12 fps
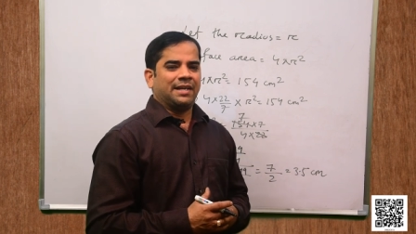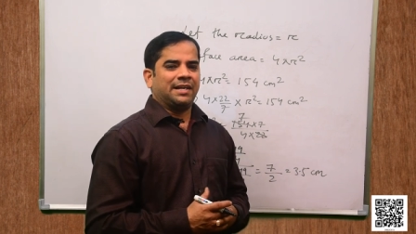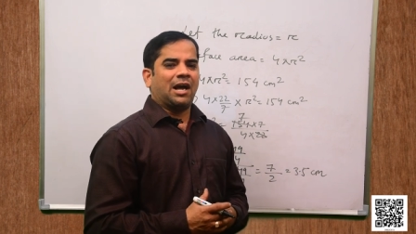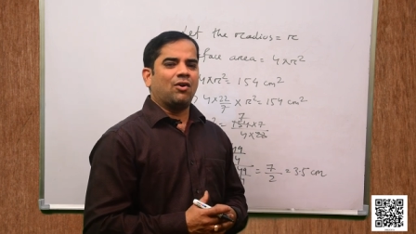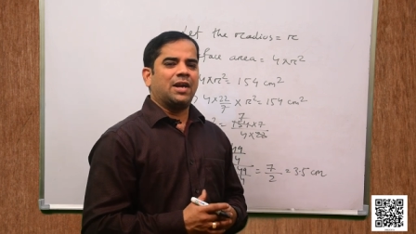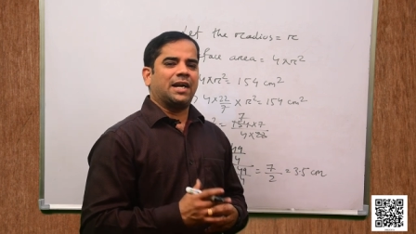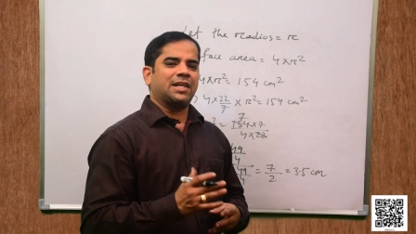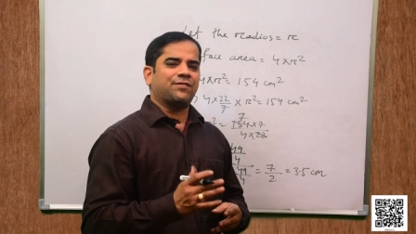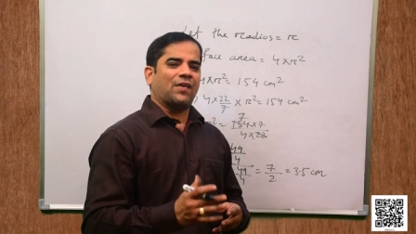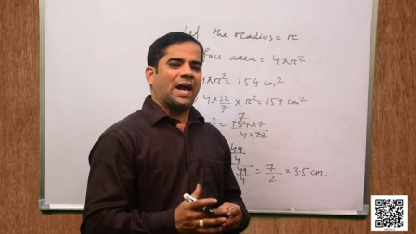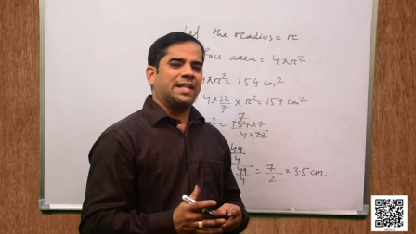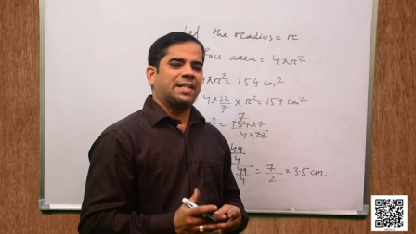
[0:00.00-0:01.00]
Now let us
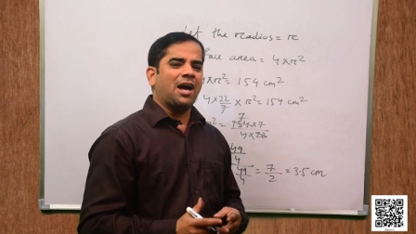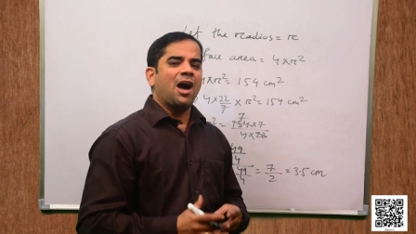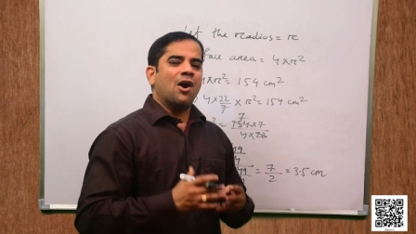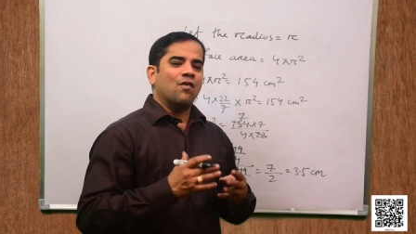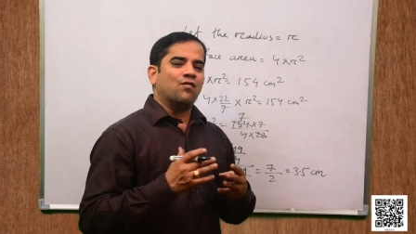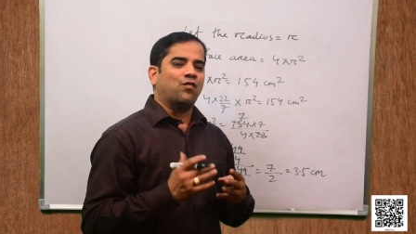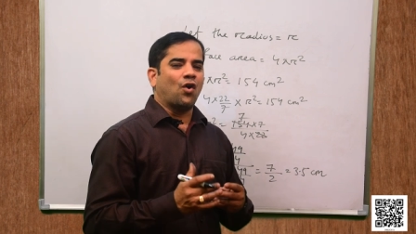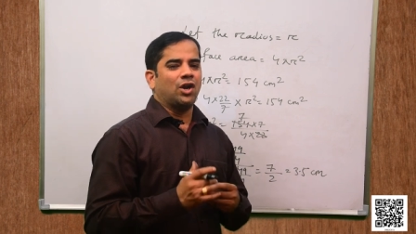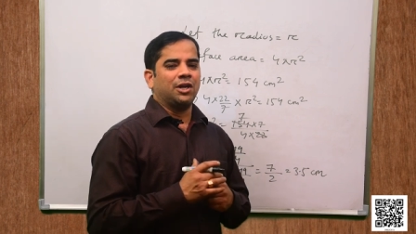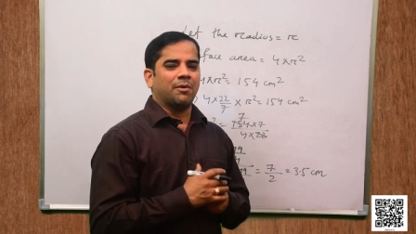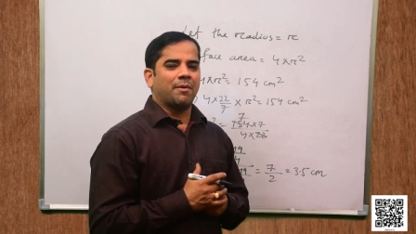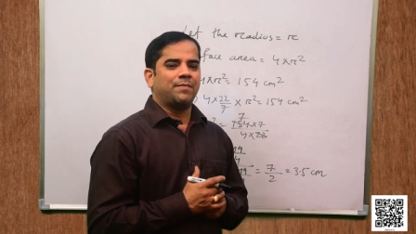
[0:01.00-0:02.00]
find the
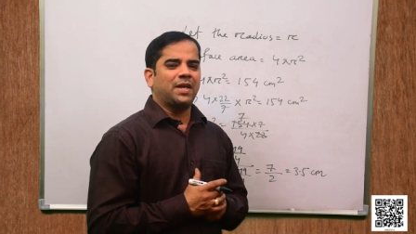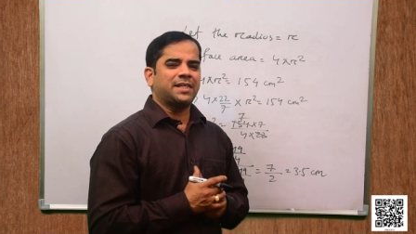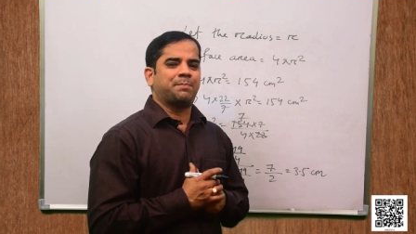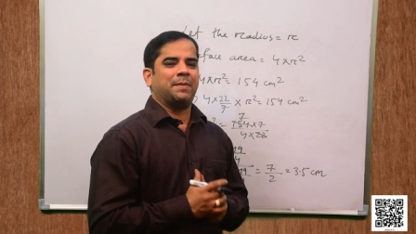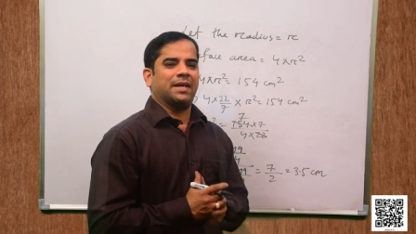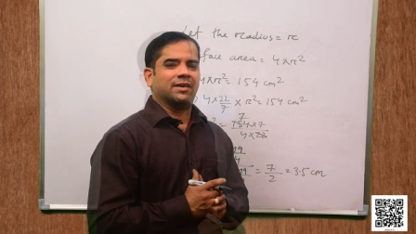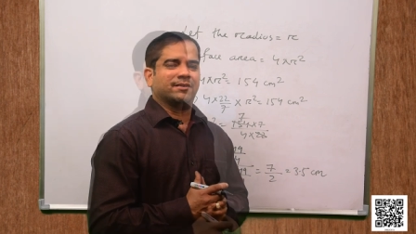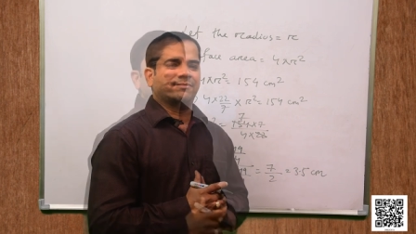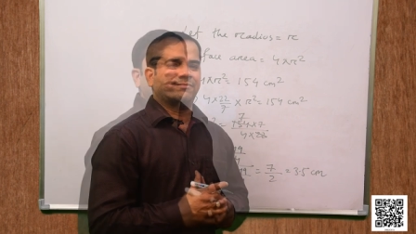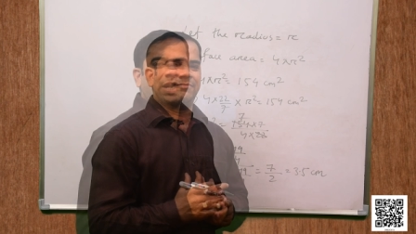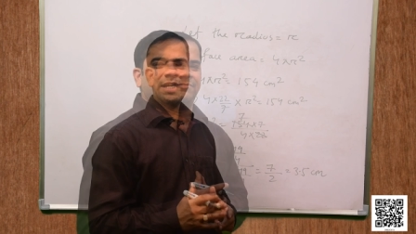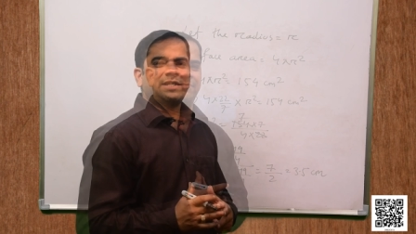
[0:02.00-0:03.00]
volume of the sphere.
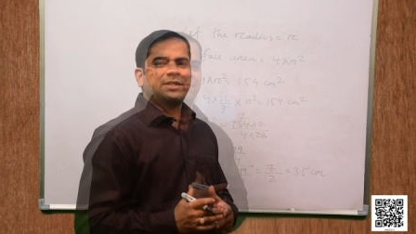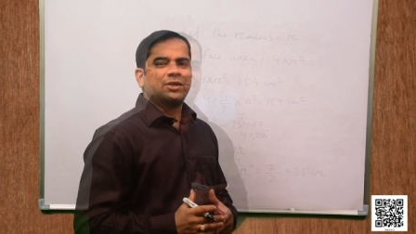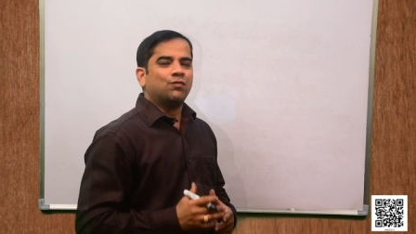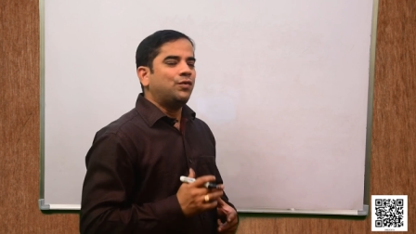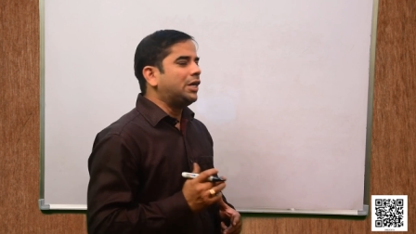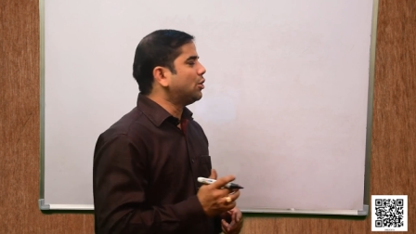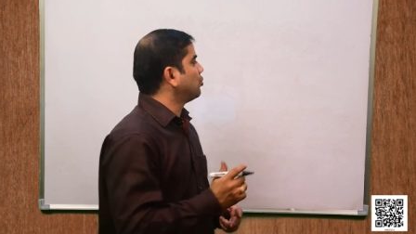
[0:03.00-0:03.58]
Students, we